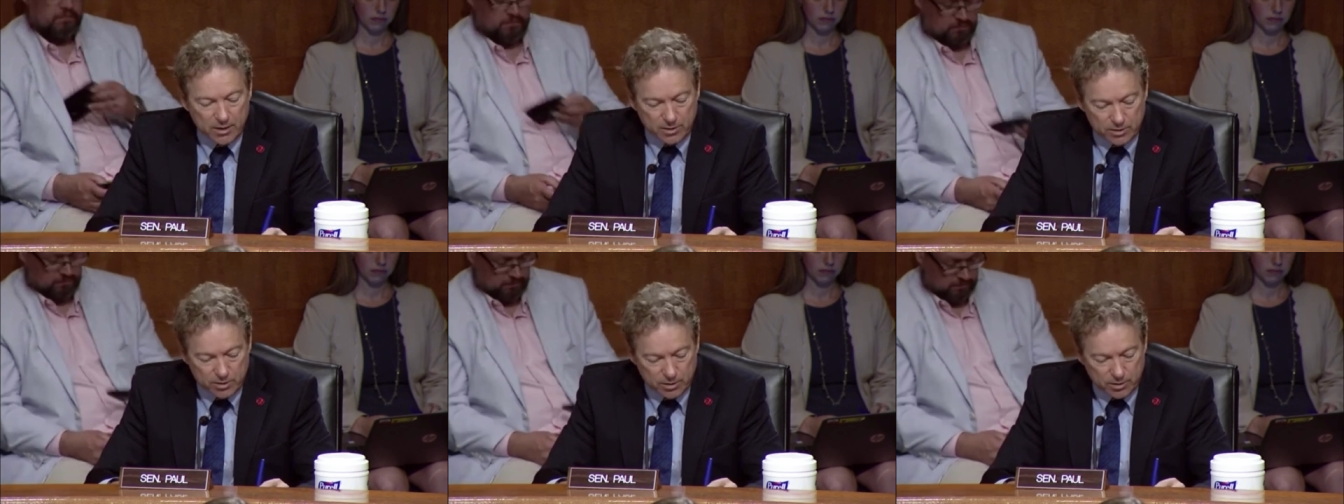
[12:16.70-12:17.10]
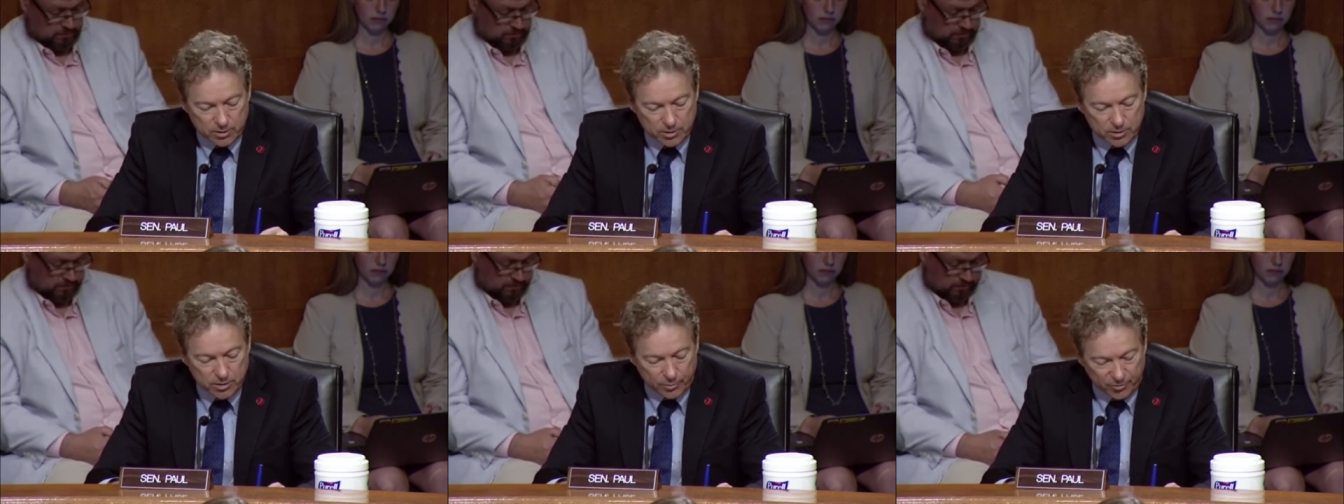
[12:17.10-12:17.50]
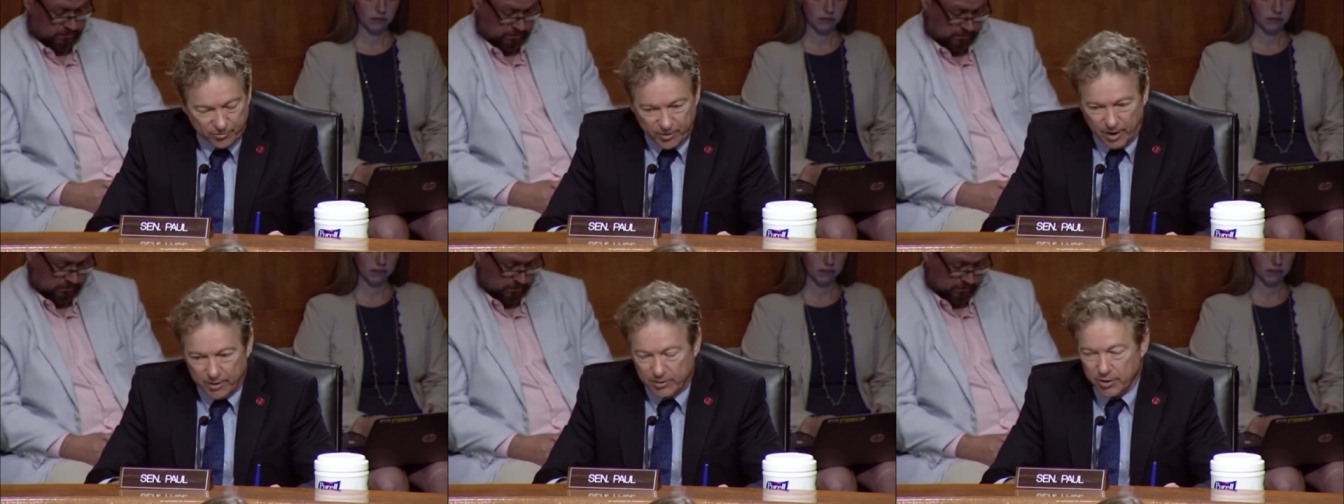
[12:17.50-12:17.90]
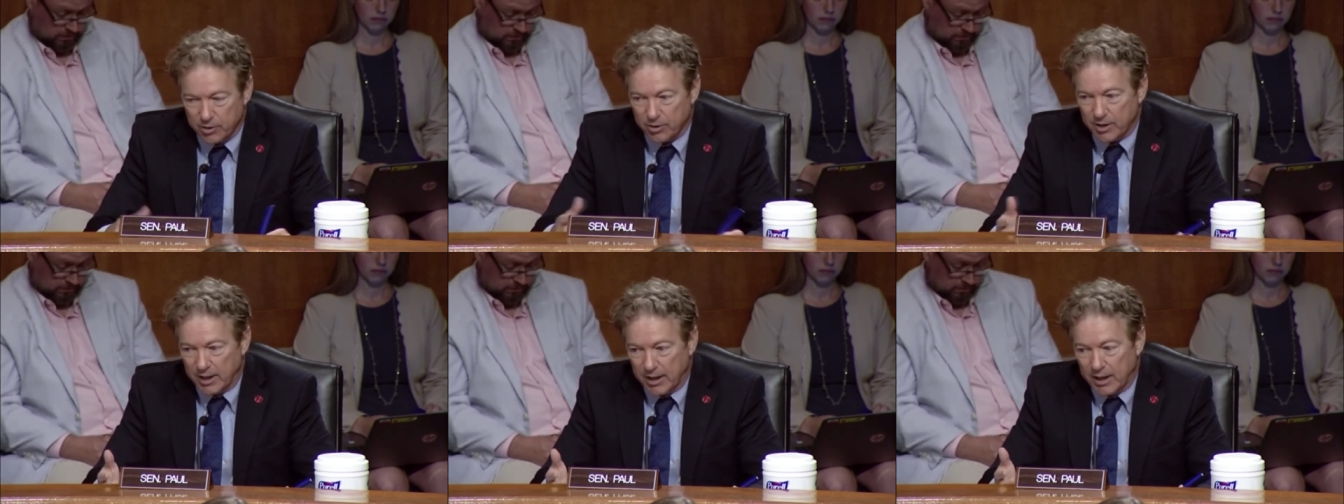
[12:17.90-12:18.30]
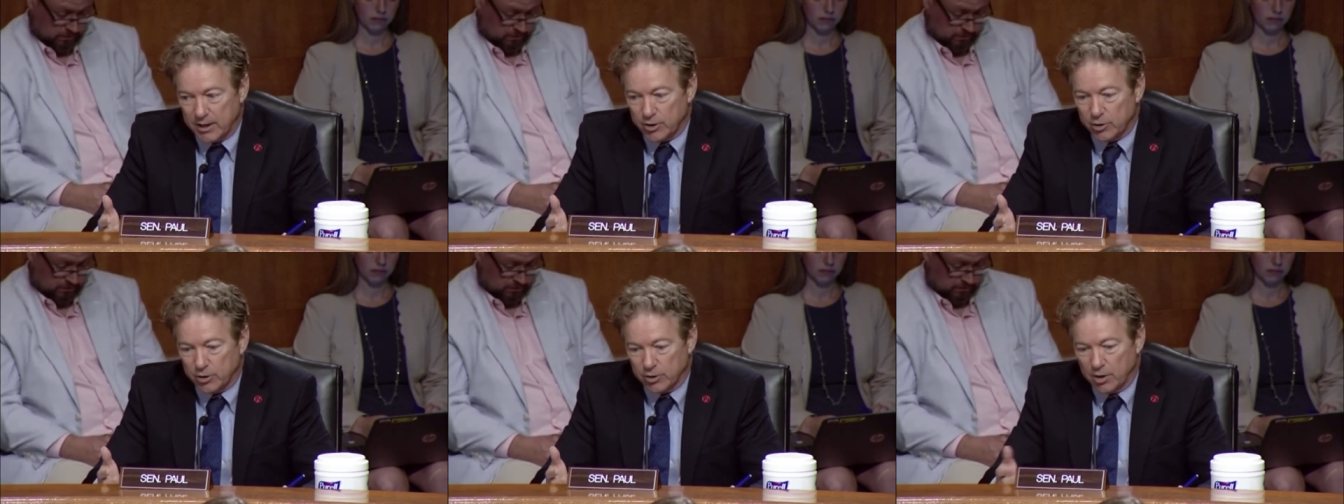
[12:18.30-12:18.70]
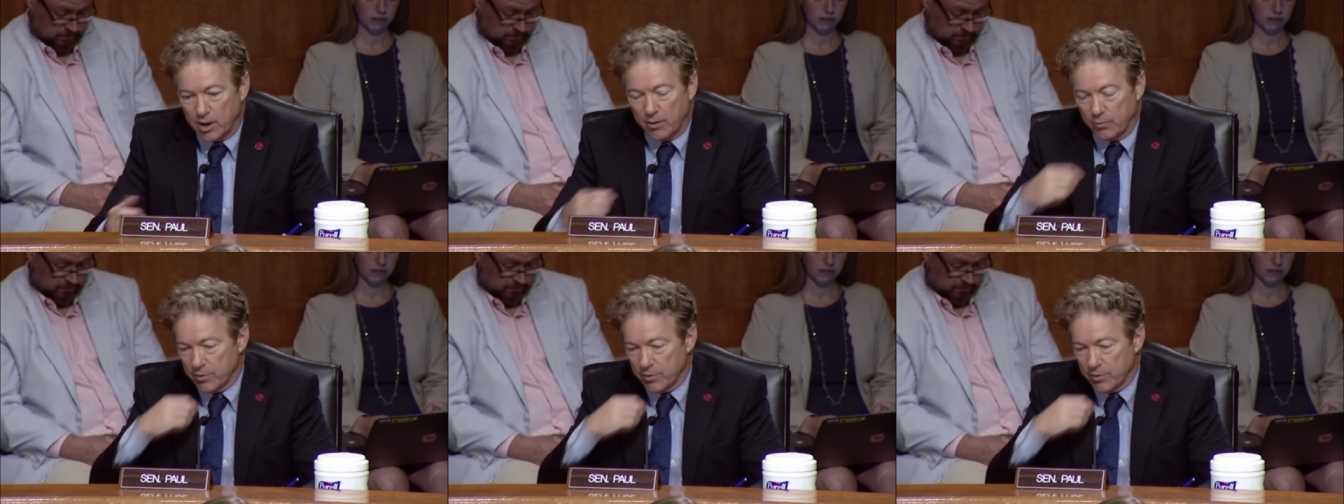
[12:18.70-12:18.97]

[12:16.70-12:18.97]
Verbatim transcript: to to prevent. The other thing I had heard a lot